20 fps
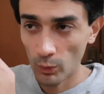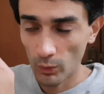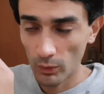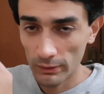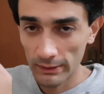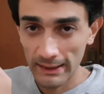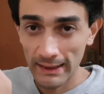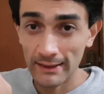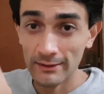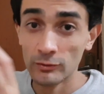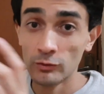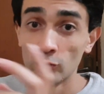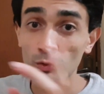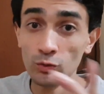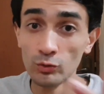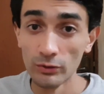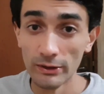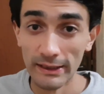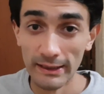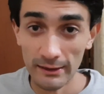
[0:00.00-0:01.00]
There are
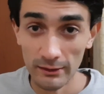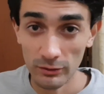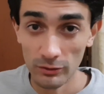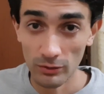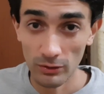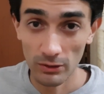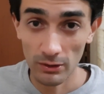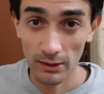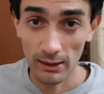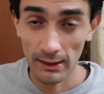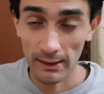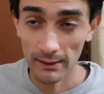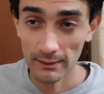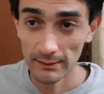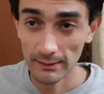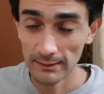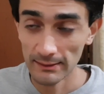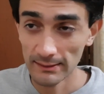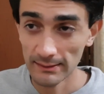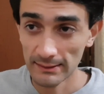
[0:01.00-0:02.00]
two indoor
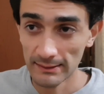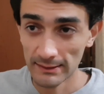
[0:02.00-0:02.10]
gardens.